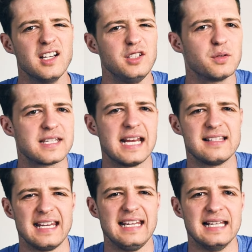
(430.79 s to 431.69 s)
you're
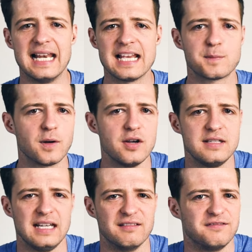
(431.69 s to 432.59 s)
saying to eat less
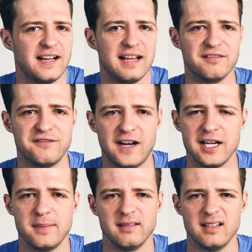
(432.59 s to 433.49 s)
protein, fat,
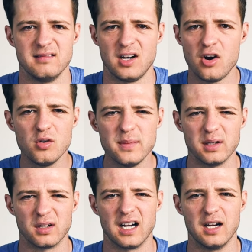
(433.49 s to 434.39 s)
fiber, and
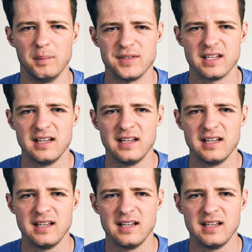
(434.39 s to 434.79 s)
wholemeal carbs.